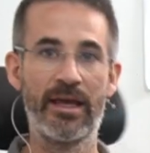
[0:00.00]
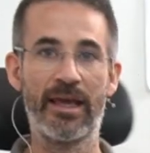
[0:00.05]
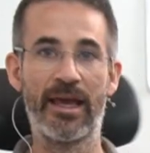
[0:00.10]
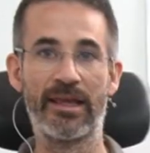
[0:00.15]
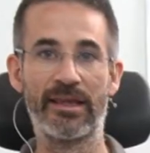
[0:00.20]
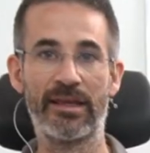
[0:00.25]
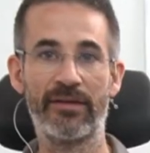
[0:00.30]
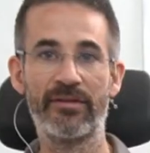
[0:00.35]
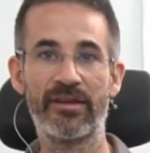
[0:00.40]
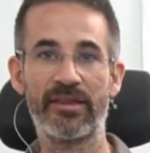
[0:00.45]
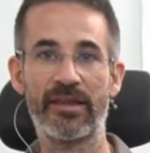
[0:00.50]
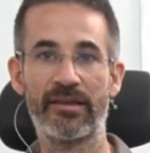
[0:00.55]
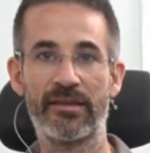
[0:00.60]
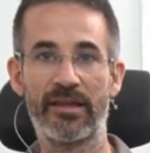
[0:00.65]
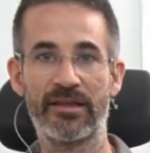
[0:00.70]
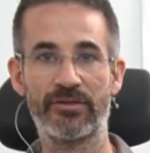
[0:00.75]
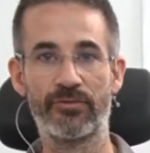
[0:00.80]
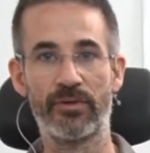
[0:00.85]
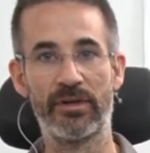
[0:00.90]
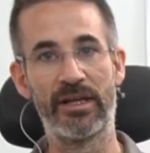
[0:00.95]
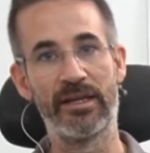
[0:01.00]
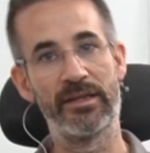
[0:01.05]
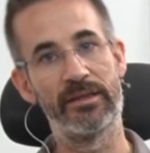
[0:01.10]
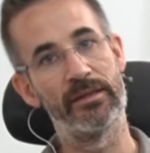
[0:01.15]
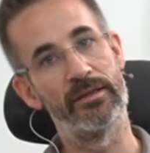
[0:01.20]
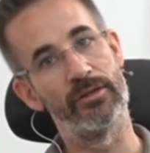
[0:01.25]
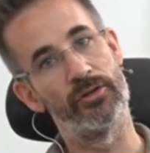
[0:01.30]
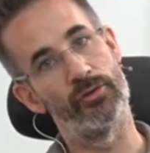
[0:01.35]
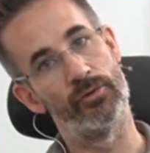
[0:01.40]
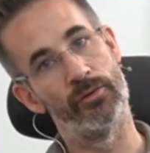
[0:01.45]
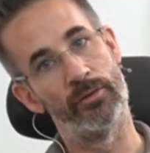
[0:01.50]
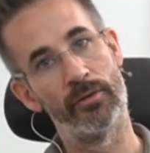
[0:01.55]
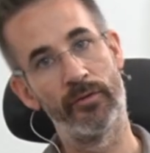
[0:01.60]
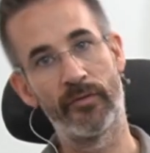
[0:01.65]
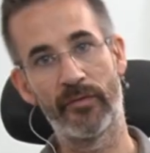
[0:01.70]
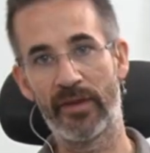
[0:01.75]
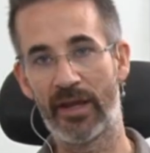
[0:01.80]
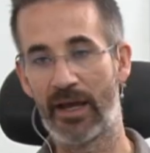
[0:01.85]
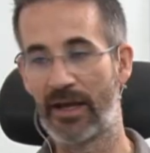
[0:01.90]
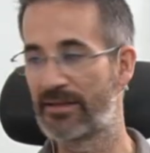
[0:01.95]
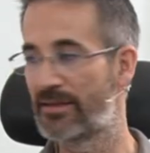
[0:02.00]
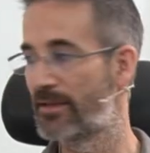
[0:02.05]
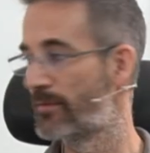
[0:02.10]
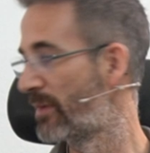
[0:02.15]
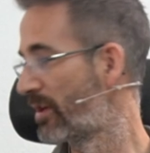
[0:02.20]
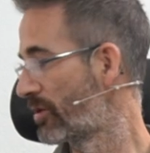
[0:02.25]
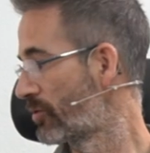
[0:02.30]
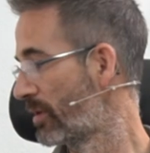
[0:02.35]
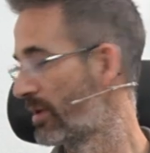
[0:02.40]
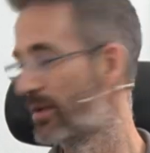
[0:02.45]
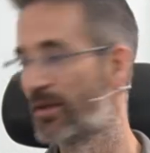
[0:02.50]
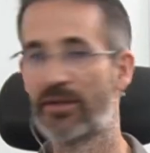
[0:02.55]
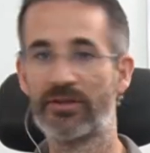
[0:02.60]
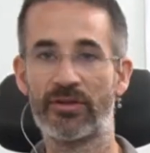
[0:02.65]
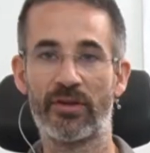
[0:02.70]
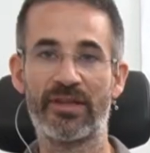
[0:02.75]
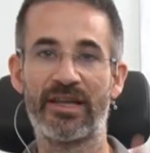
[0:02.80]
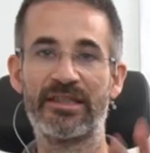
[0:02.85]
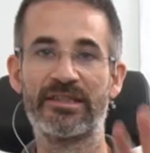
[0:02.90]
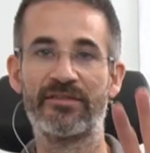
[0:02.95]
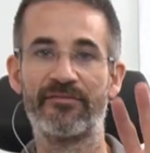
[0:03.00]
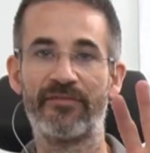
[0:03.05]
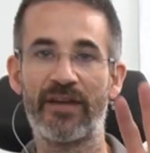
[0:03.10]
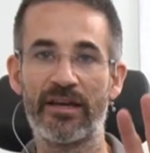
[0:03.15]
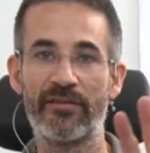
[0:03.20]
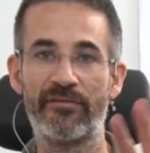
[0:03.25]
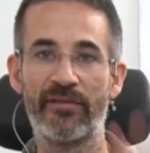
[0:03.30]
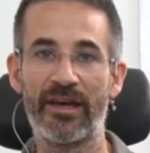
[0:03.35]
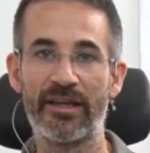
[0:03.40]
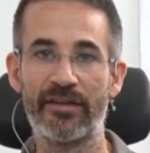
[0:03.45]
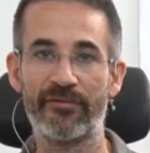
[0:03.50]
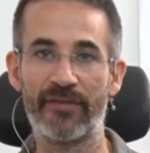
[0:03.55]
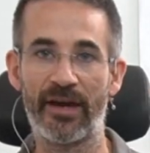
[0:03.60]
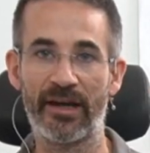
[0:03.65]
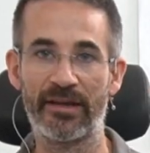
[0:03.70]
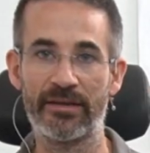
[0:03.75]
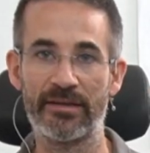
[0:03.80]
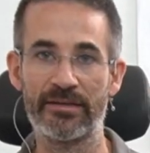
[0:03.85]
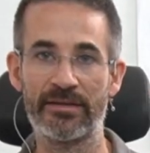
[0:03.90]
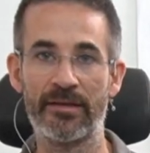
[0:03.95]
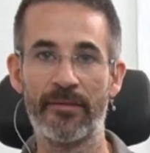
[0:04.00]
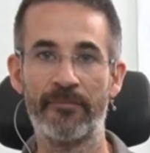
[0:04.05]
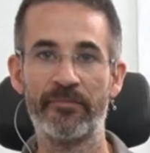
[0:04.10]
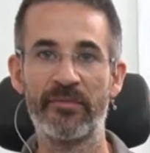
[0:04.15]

and everything that's related to asymmetry. So that's five head factors.